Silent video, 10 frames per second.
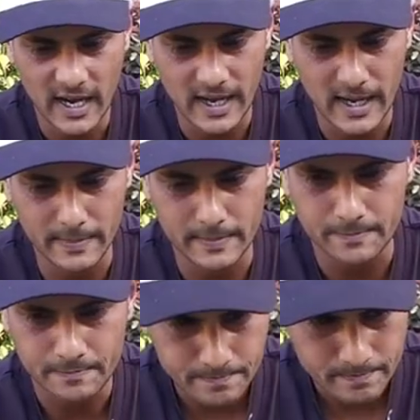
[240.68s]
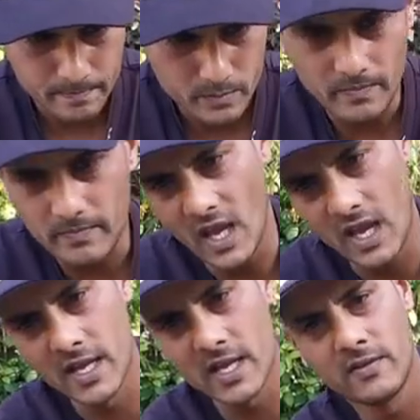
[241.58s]
And
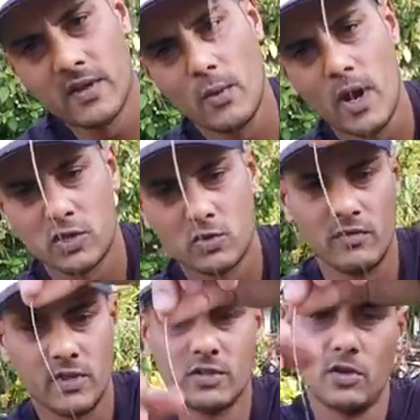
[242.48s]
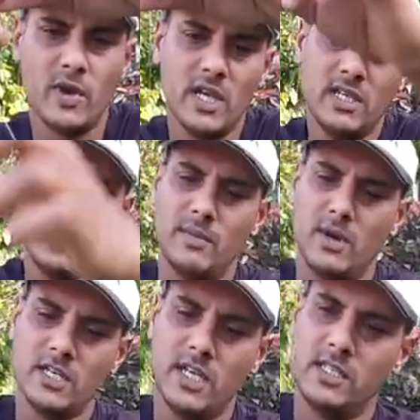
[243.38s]
then a three-way swivel. So basically
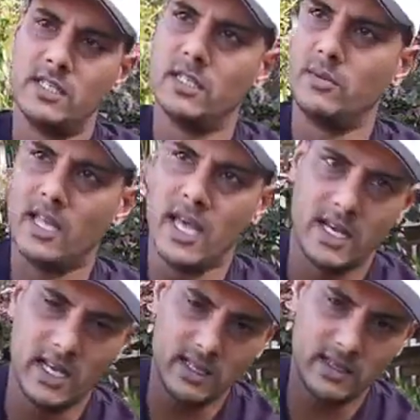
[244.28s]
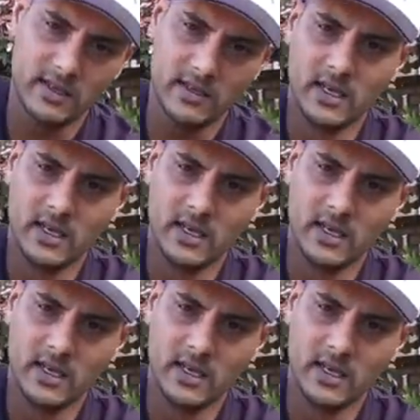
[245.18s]
my trace is going to be that length.